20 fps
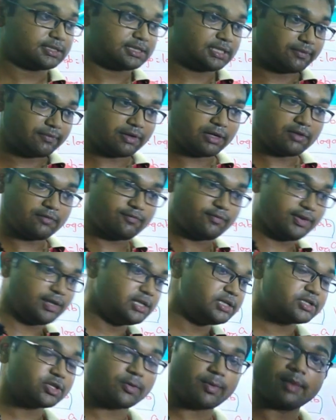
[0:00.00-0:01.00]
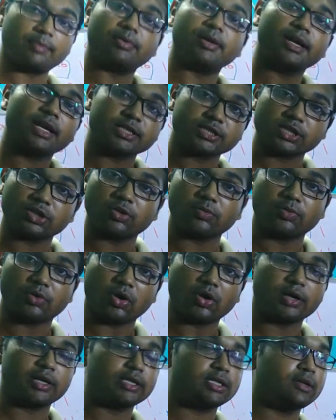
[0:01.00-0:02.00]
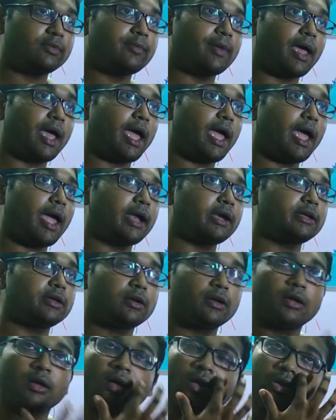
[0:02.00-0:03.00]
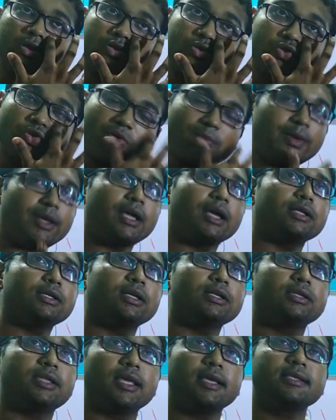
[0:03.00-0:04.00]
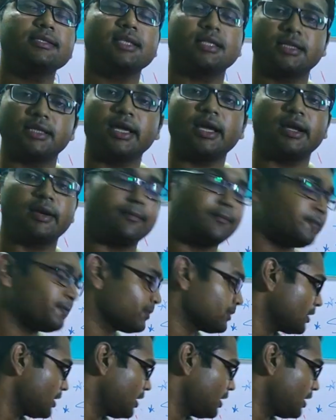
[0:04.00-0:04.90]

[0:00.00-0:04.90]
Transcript: several fields of application of logarithm, and so many other things are there.